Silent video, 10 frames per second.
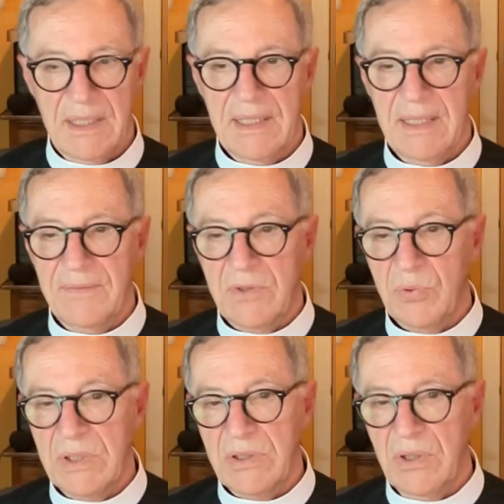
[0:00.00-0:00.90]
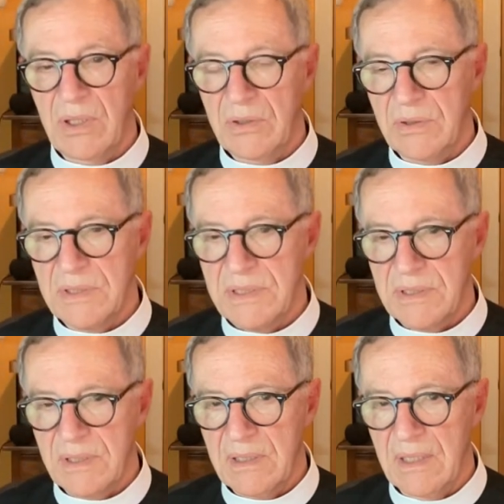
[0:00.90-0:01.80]
I have twin
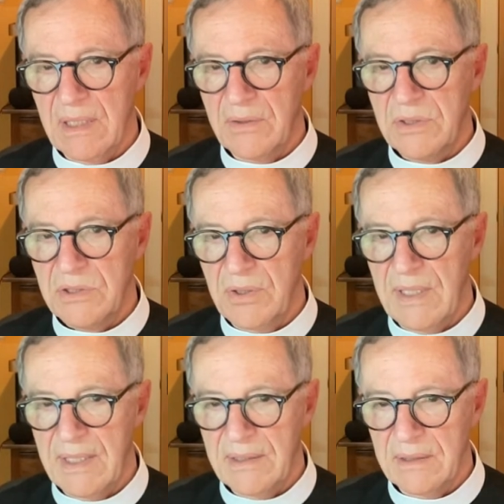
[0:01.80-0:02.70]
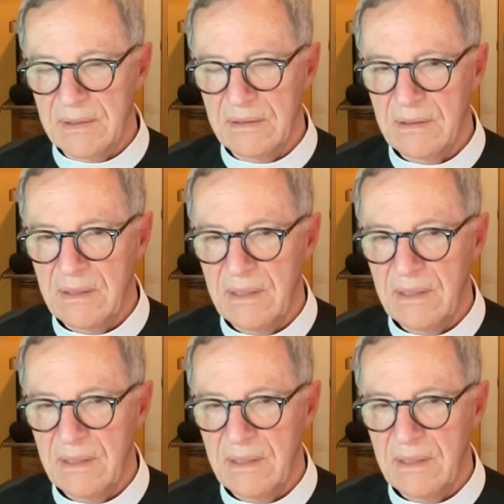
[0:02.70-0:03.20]
daughters, Claire and Johanna.